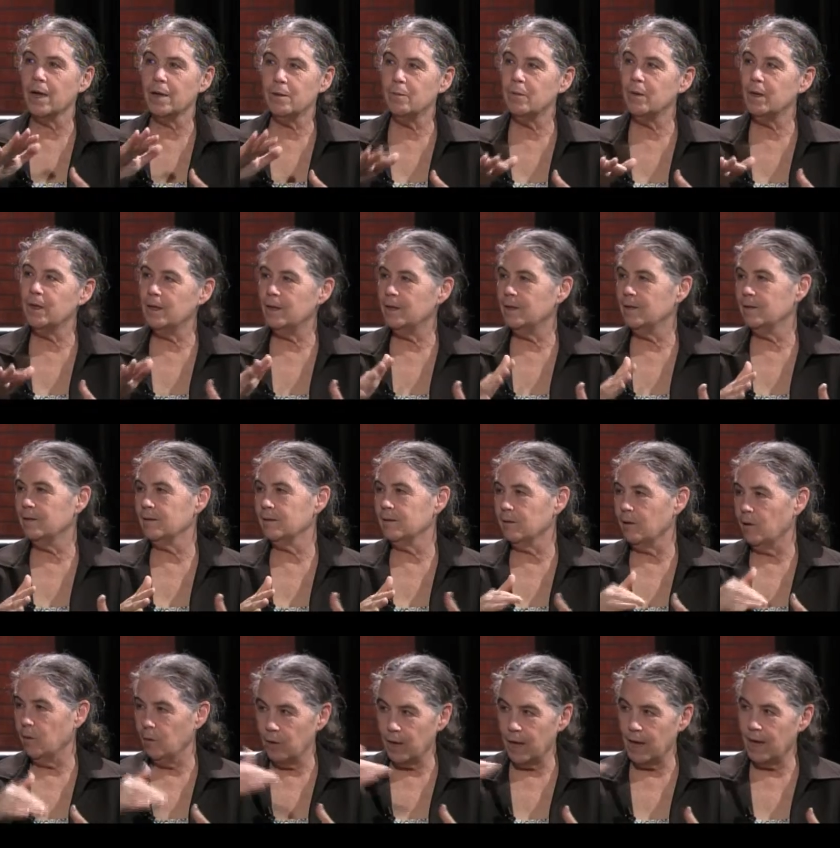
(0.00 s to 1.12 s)
be
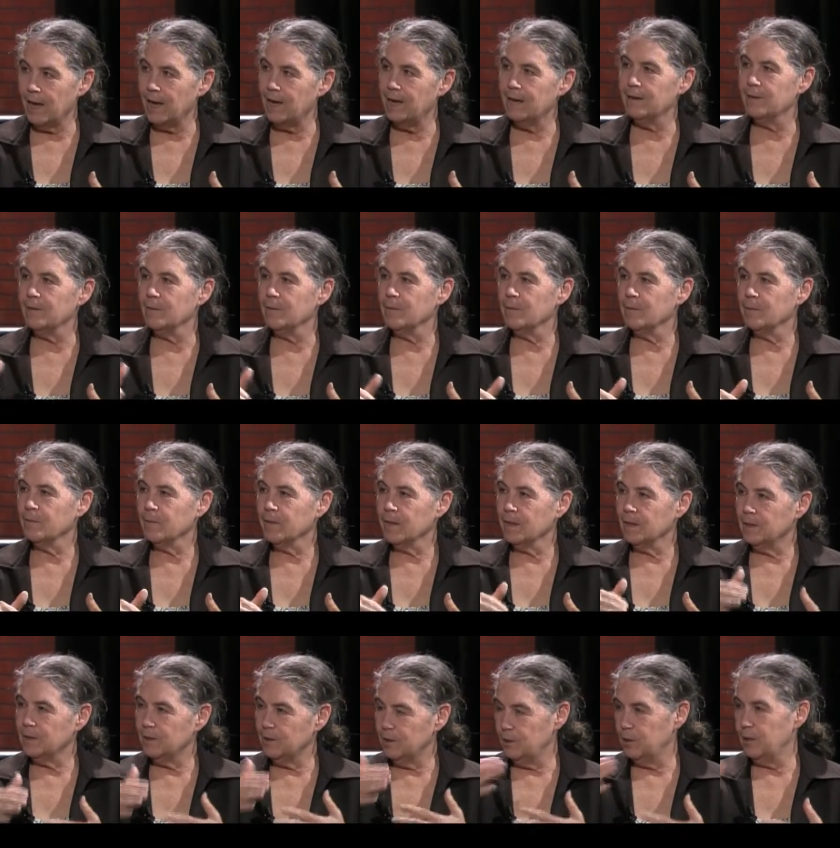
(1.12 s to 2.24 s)
okay
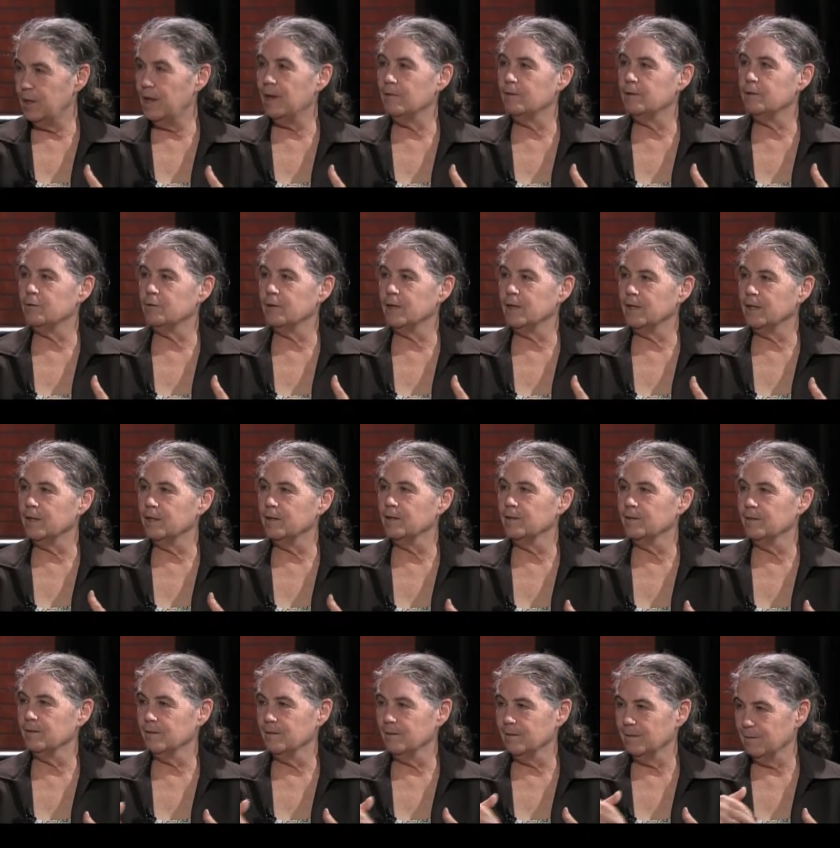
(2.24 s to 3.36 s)
to have a drink
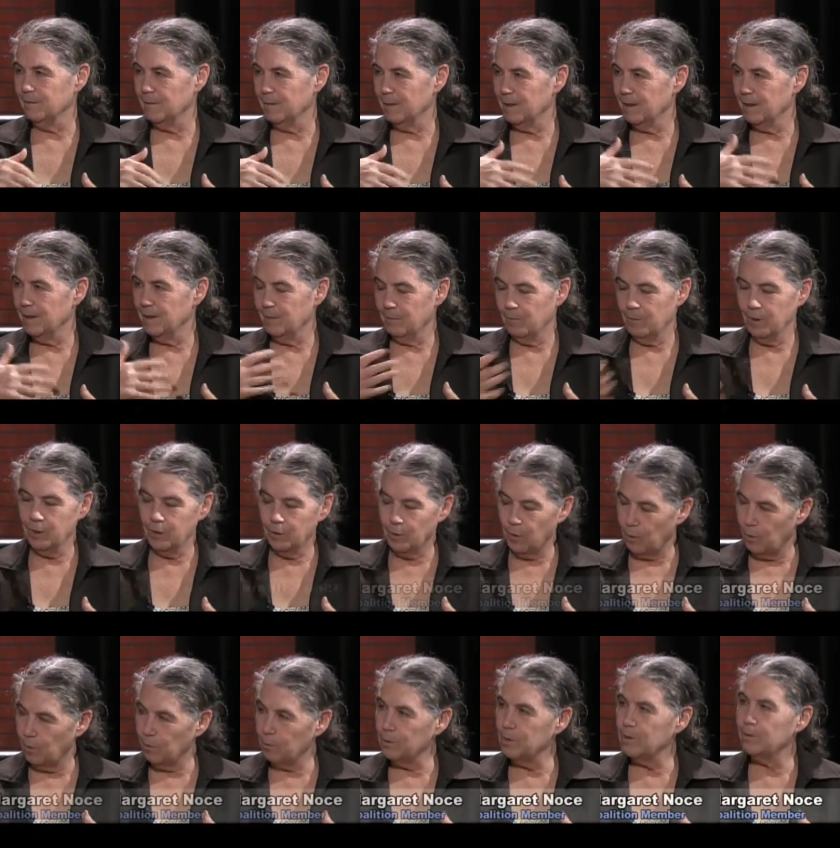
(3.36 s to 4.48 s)
when you're
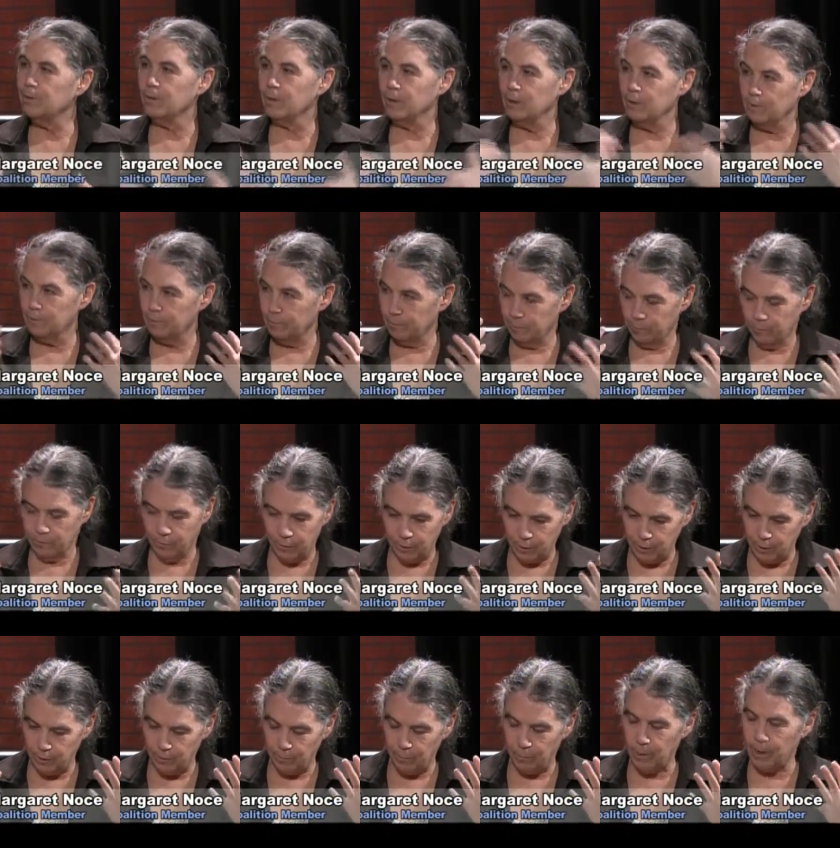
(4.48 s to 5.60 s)
old, when you're
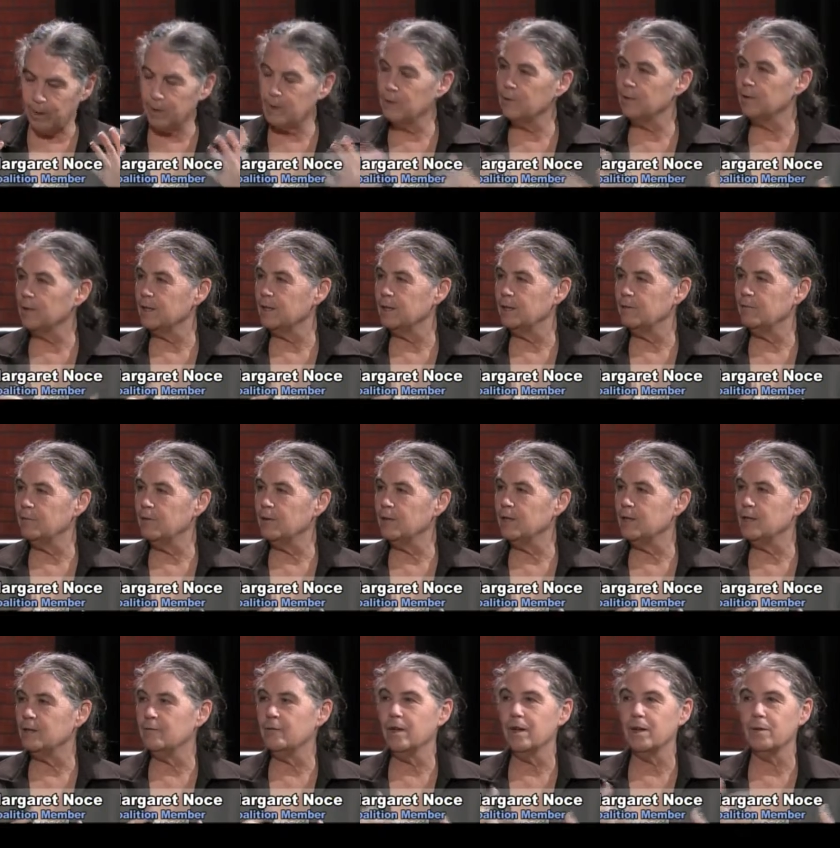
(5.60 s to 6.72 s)
your brain is fully
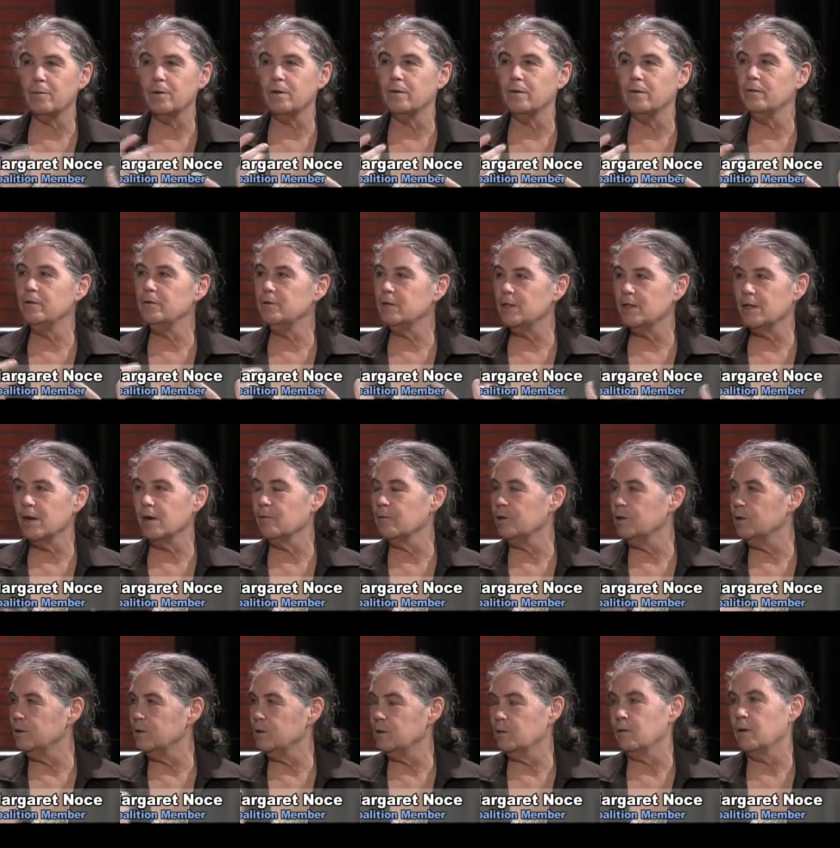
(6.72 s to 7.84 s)
developed. But if you start when
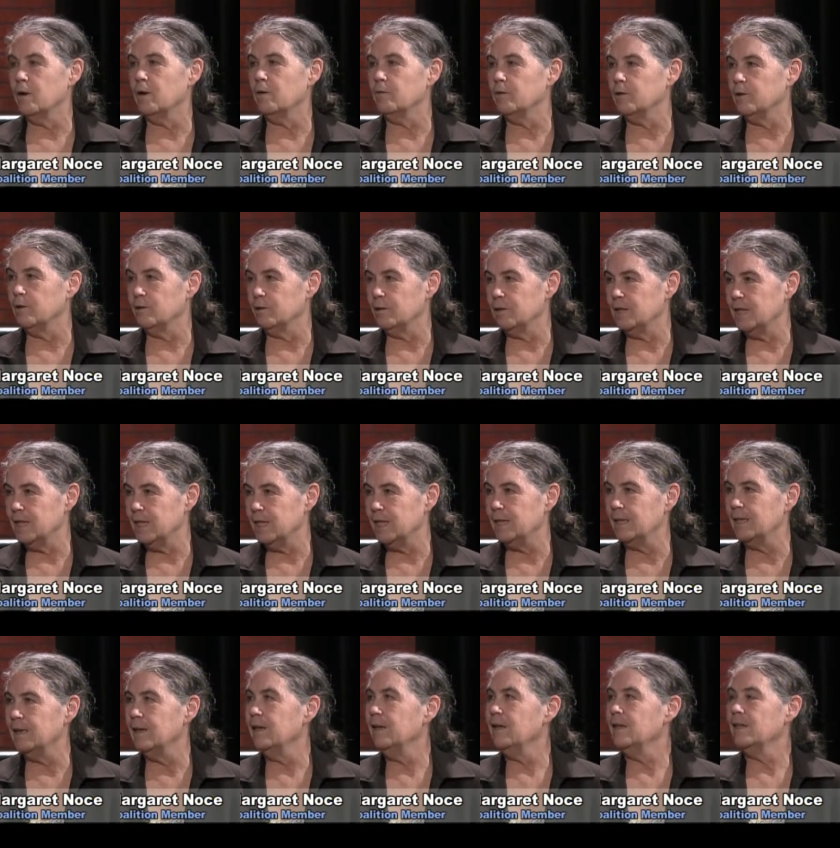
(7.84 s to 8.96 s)
you're 12 and
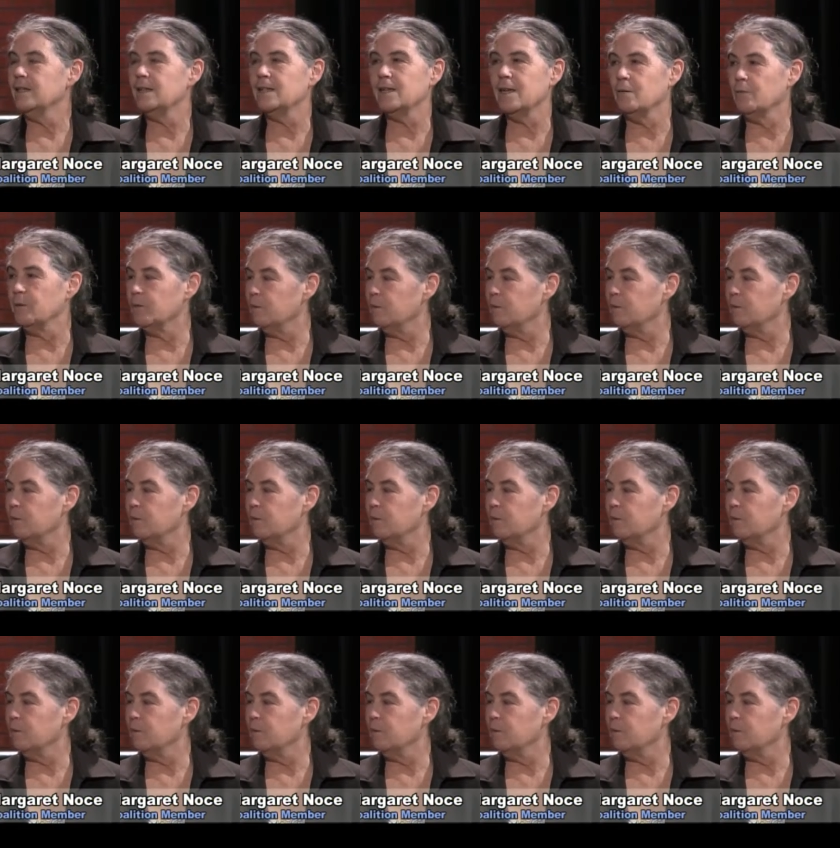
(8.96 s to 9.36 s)
13, same with